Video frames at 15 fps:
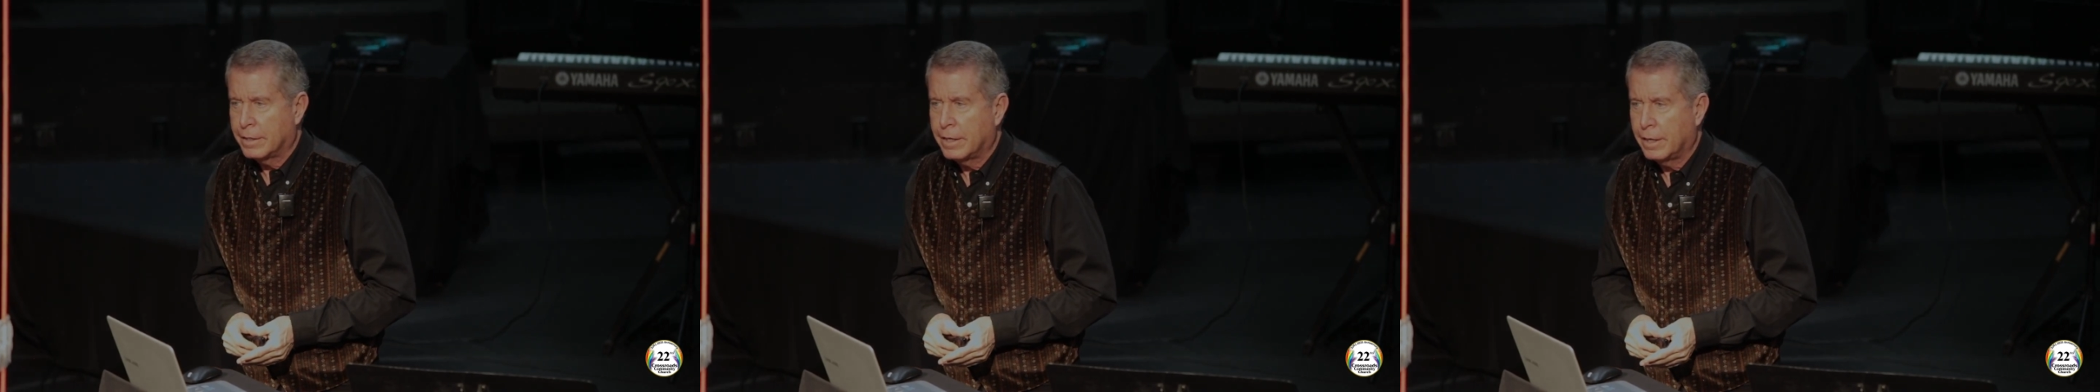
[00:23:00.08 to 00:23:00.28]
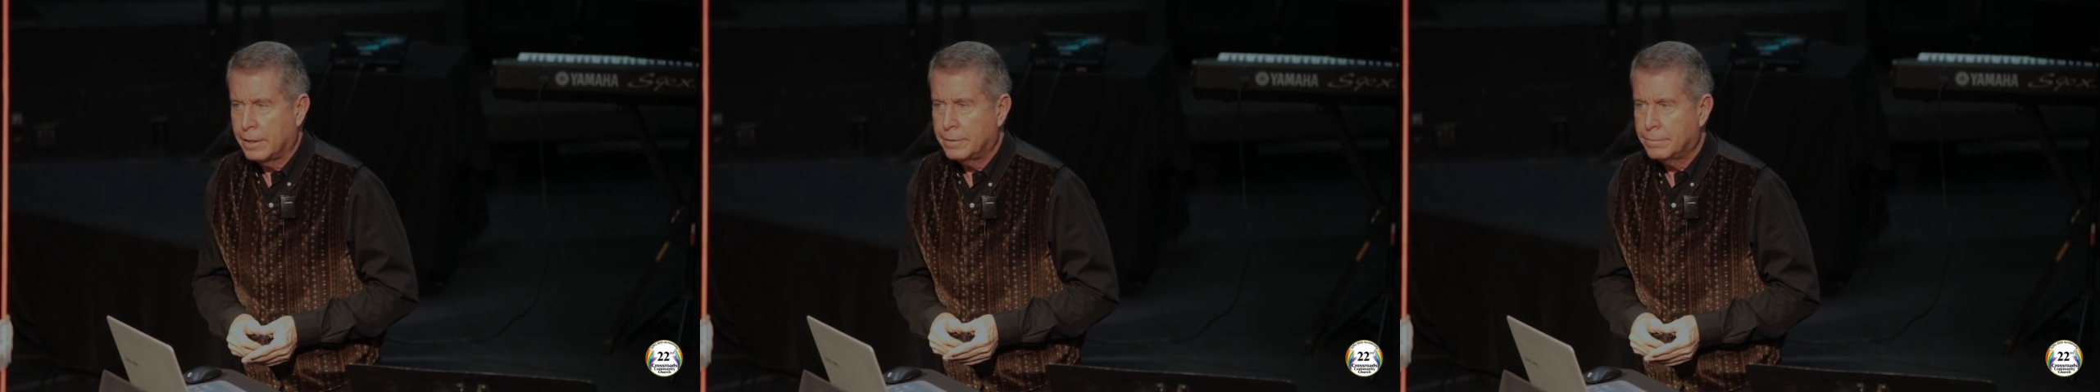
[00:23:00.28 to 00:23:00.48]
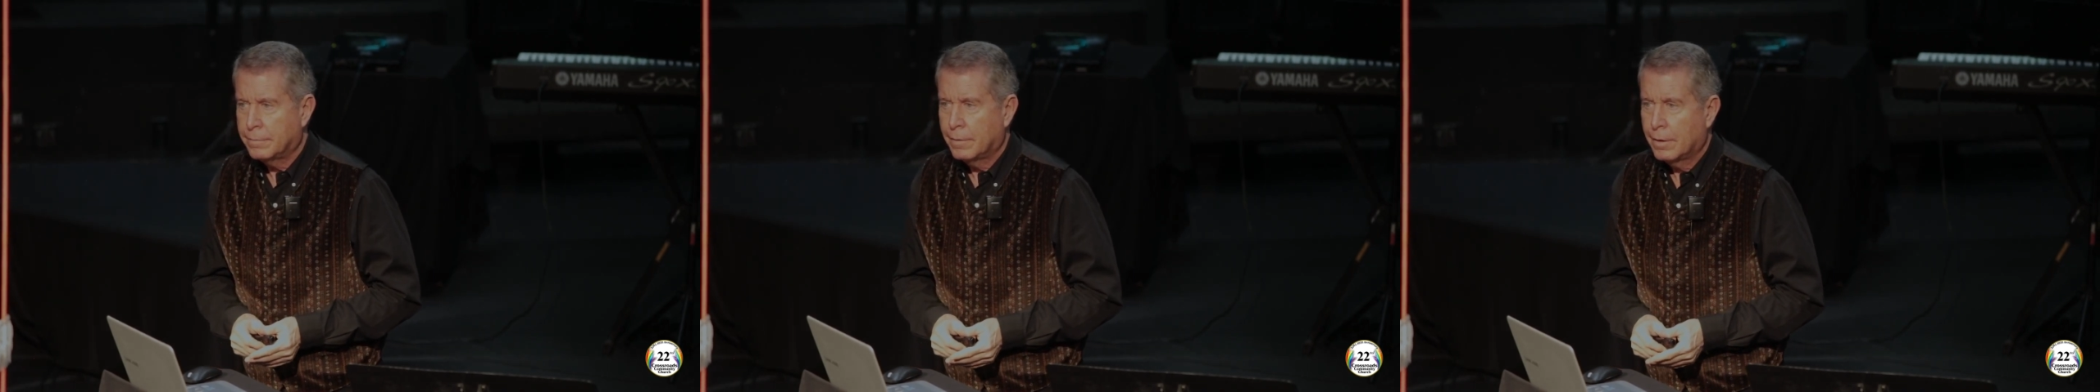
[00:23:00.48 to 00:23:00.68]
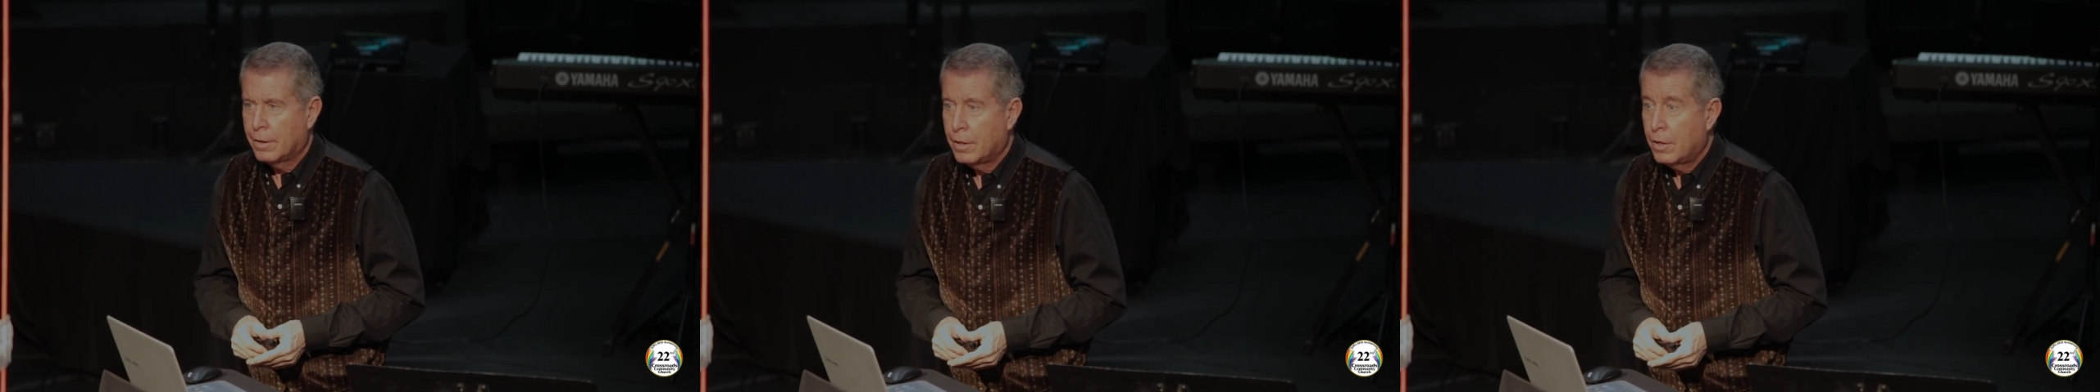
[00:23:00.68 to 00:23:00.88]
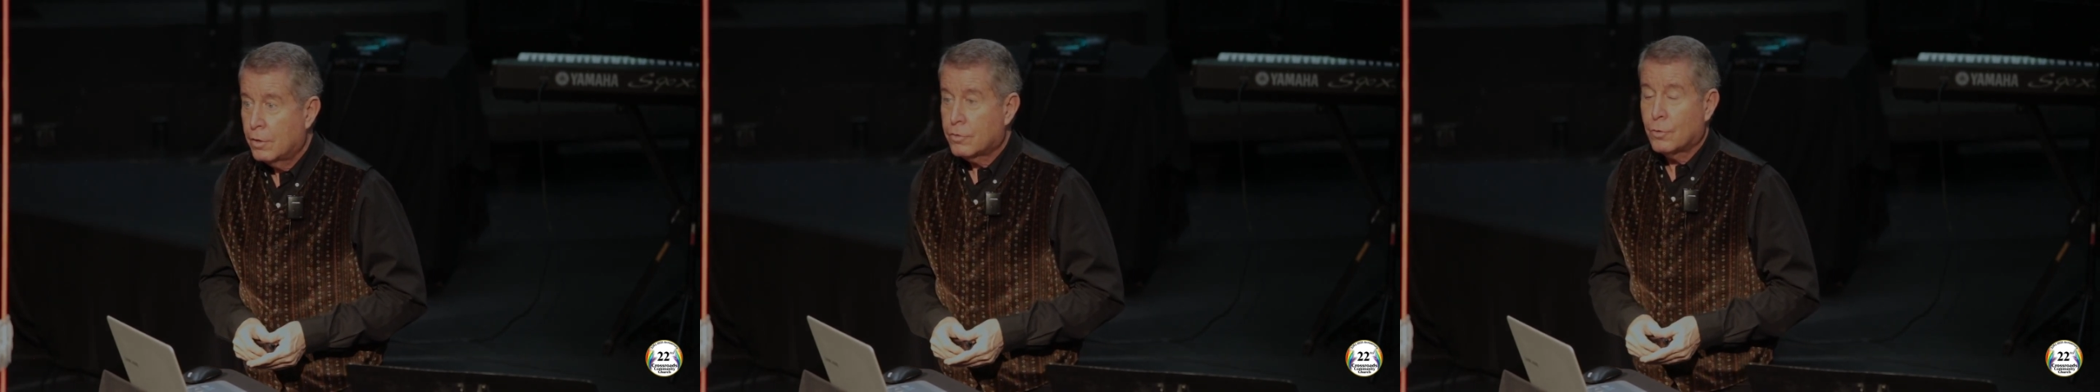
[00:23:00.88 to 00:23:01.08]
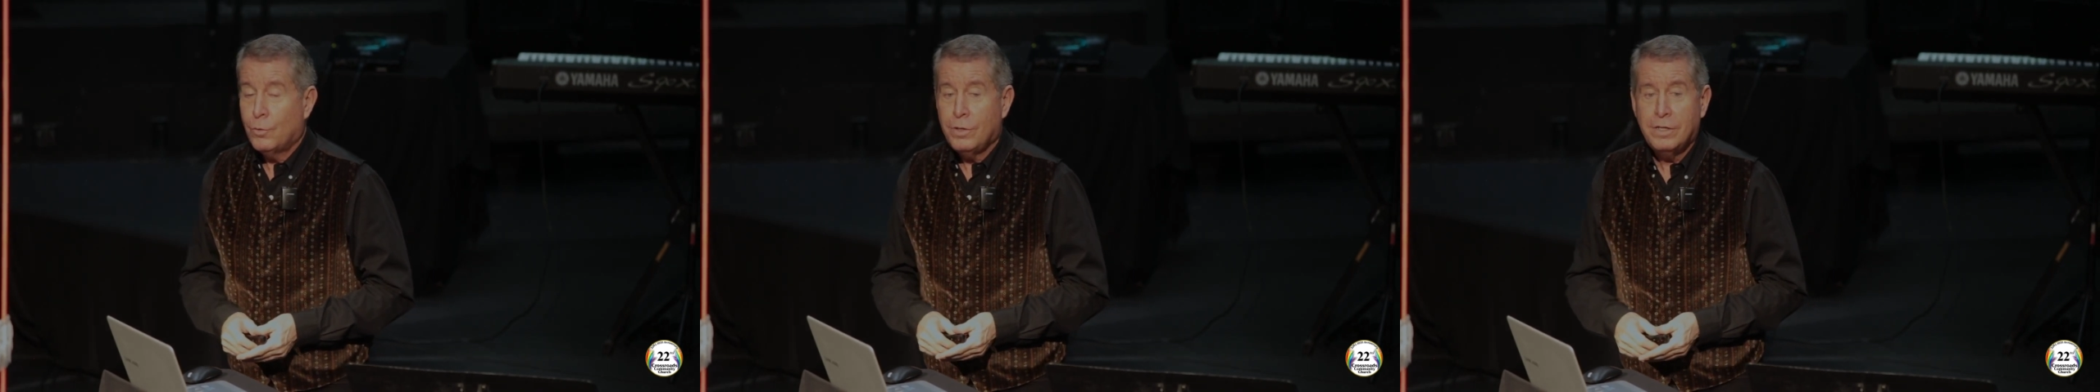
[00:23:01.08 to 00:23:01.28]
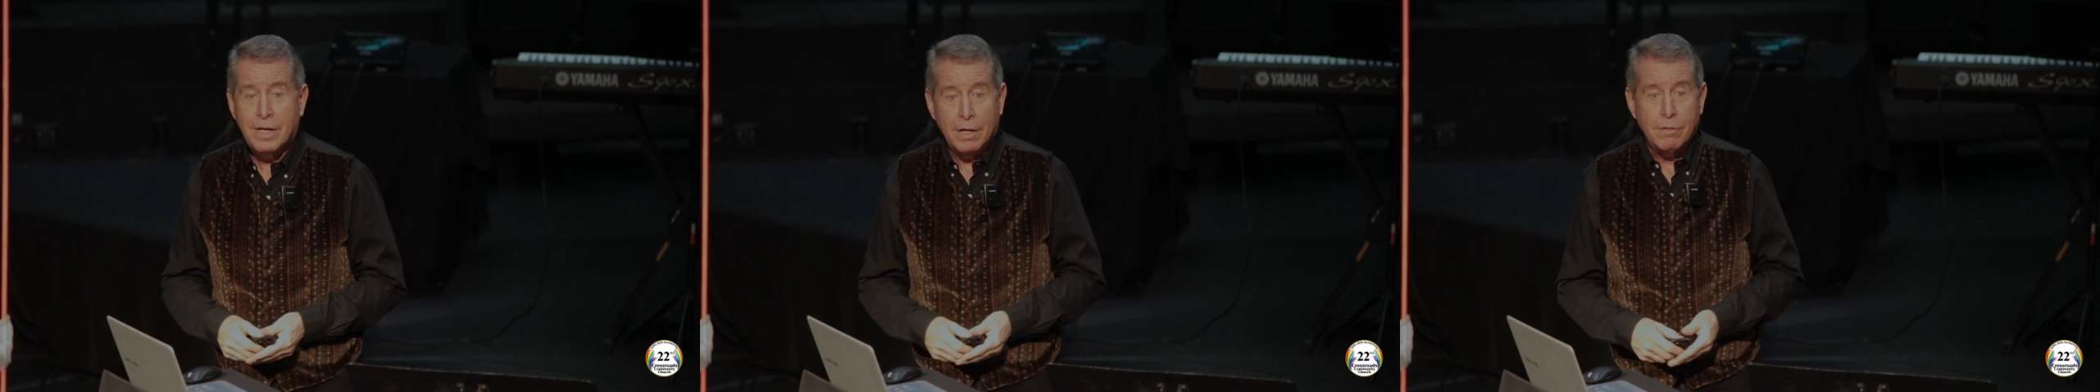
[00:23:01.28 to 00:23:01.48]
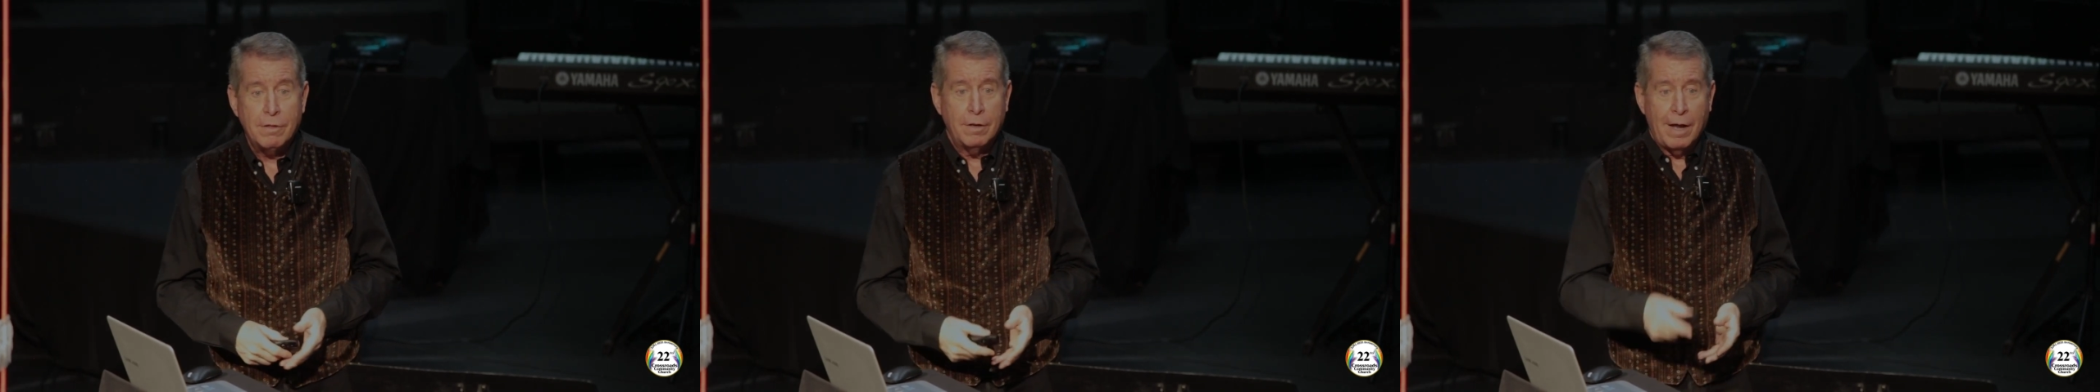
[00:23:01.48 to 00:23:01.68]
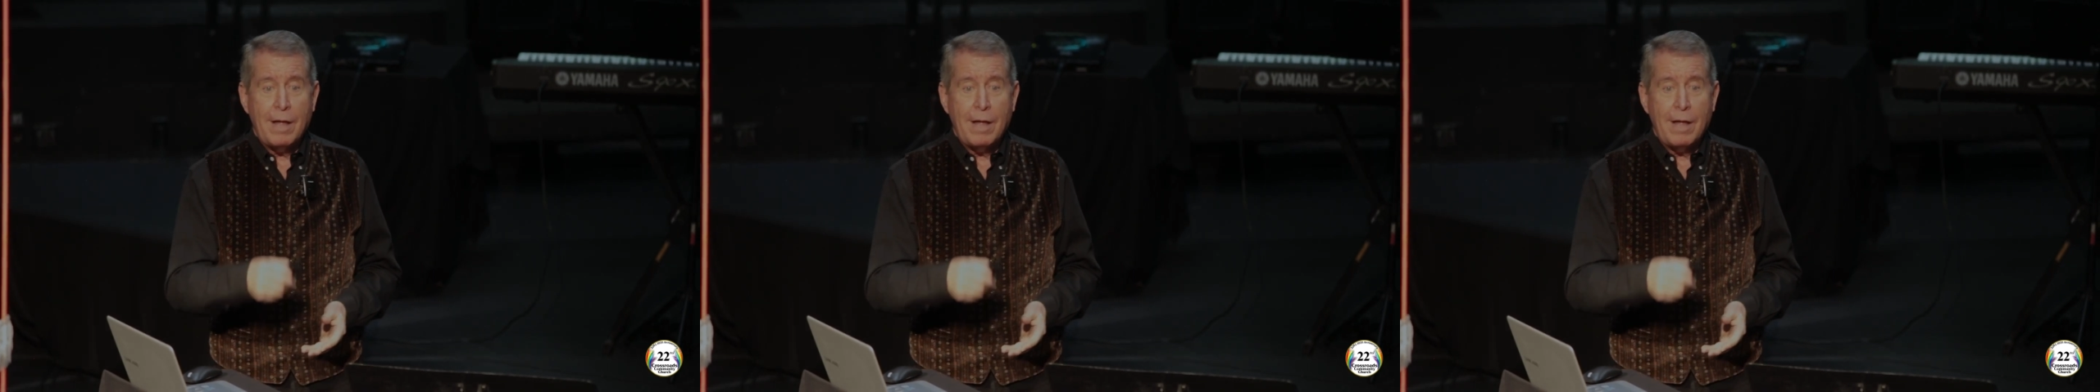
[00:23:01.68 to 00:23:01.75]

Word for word: need. So one day he said,